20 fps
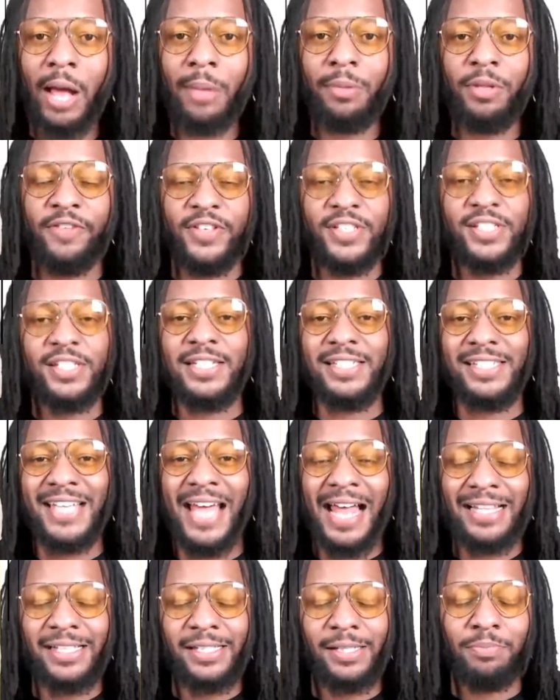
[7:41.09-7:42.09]
Livingston's
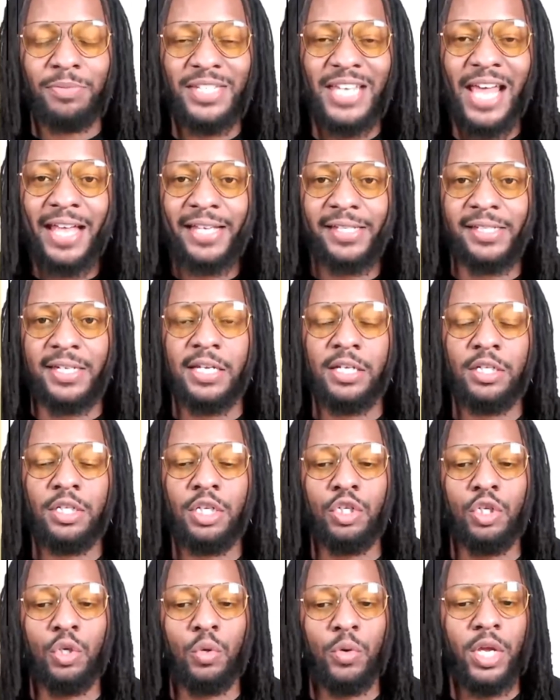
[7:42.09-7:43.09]
got some testing to
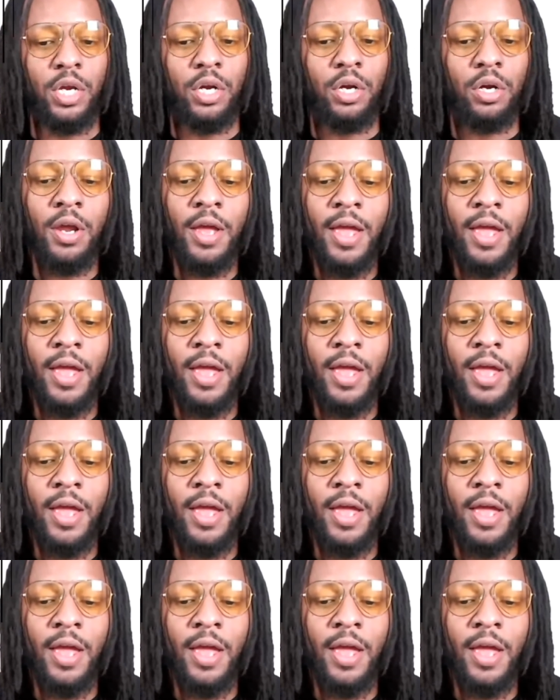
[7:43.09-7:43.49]
do here